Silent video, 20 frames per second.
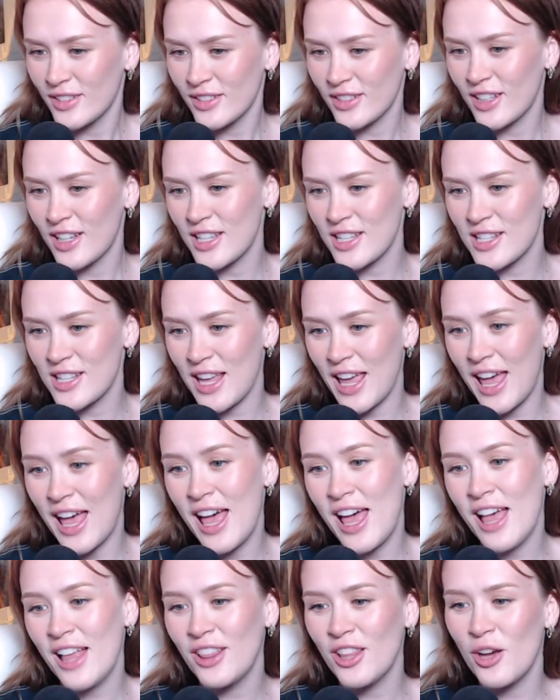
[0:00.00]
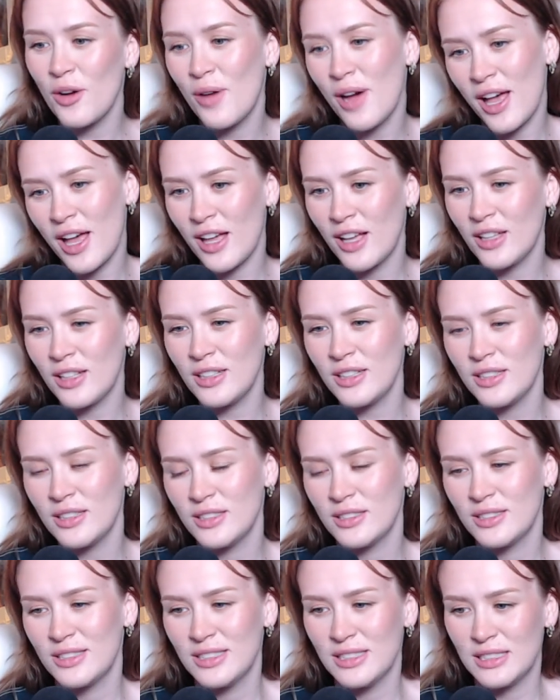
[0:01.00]
Because LOL.
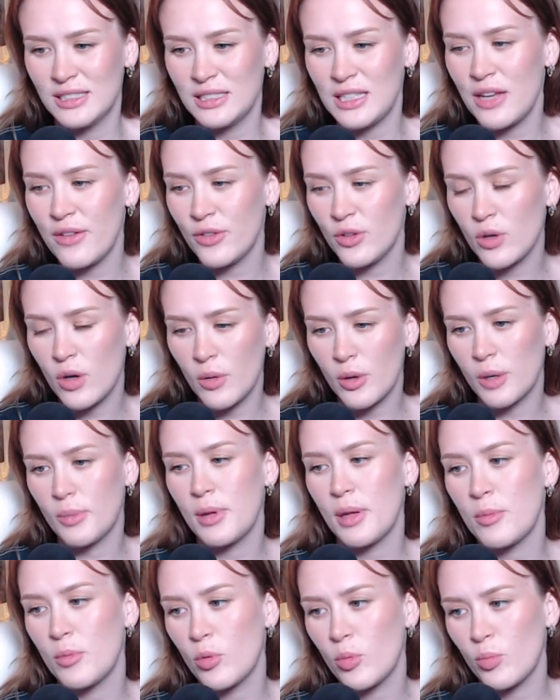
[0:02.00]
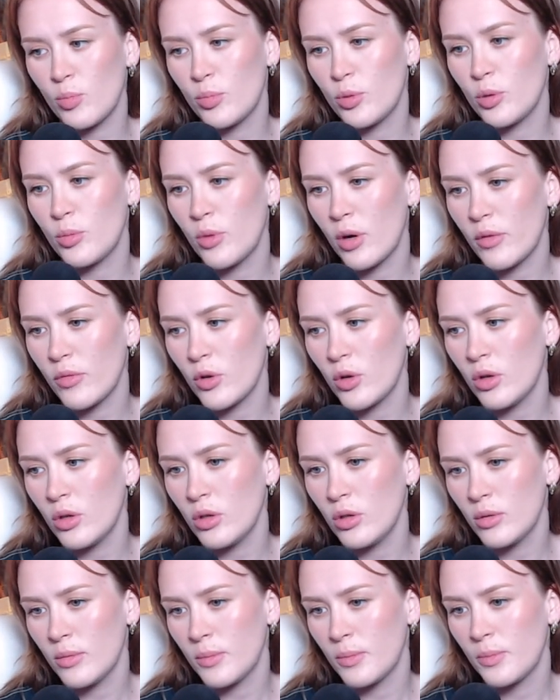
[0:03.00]
Even though I want to play Blue Marvel.
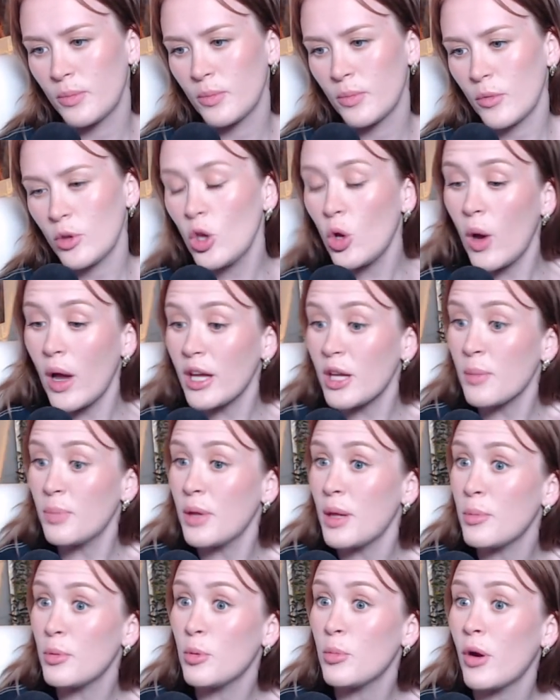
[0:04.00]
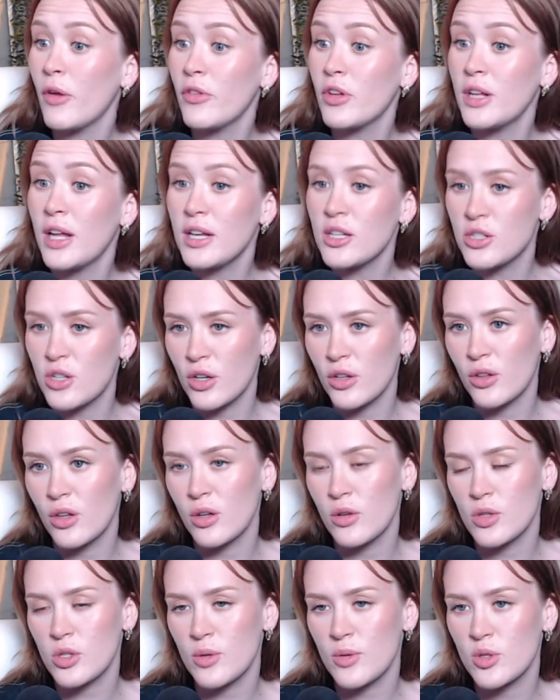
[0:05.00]
No, I can play Blue Marvel next turn,
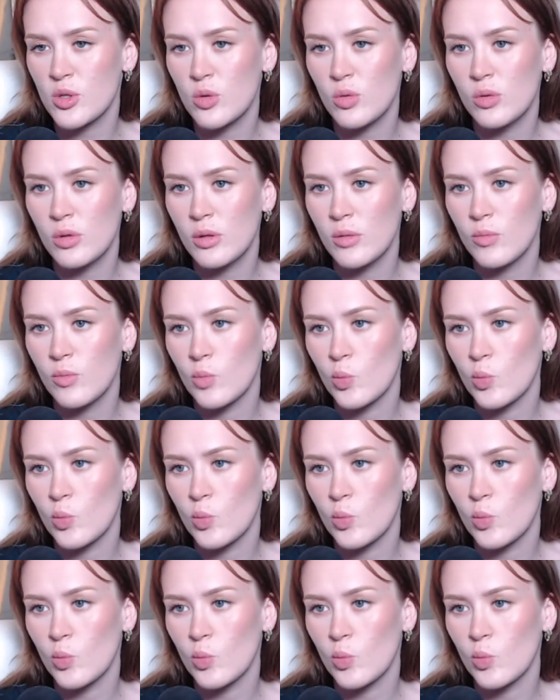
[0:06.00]
though, so it's cool.